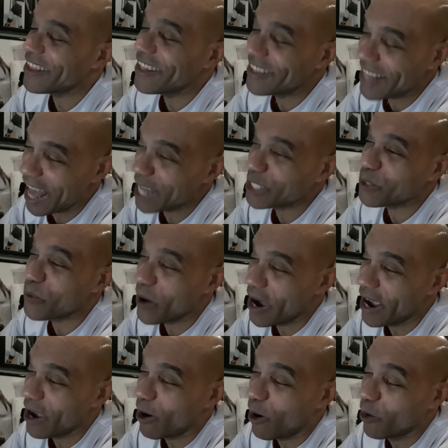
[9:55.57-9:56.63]
think that's
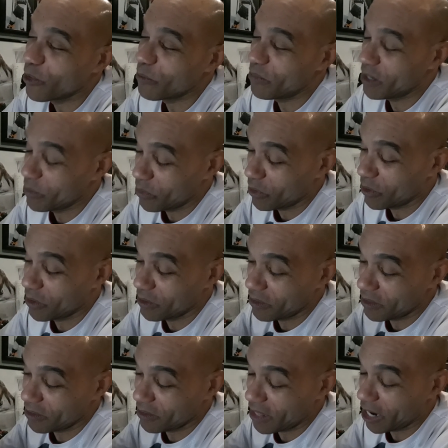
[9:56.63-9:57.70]
why all the people
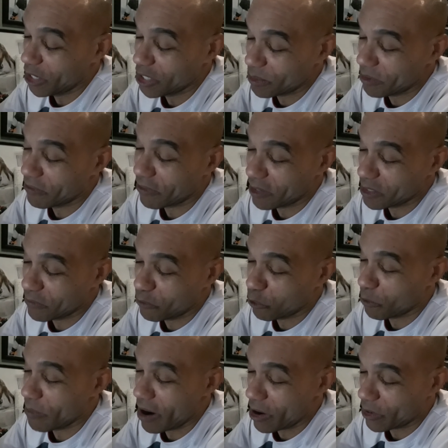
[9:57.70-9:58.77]
that I used to be friends with who
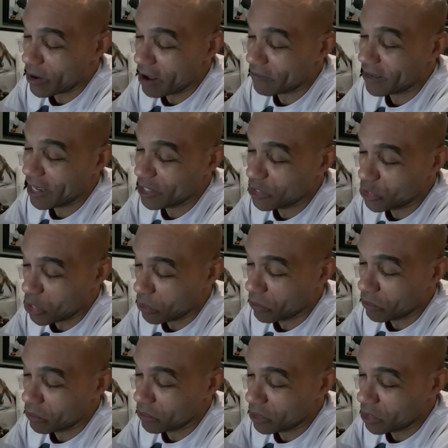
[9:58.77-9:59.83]
are married or have kids
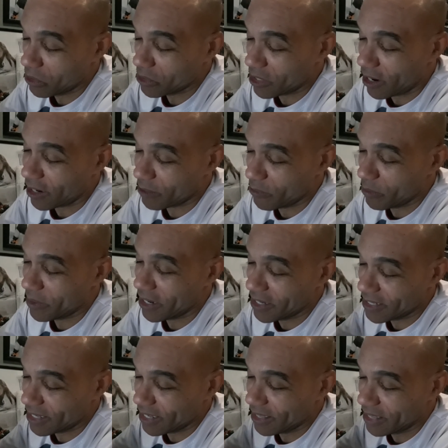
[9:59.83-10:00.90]
don't talk to me
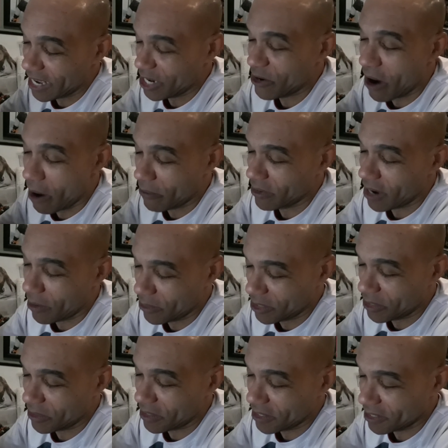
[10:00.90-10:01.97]
because they know I would
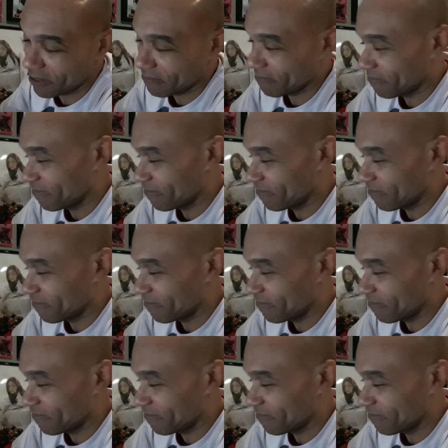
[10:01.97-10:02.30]
do this.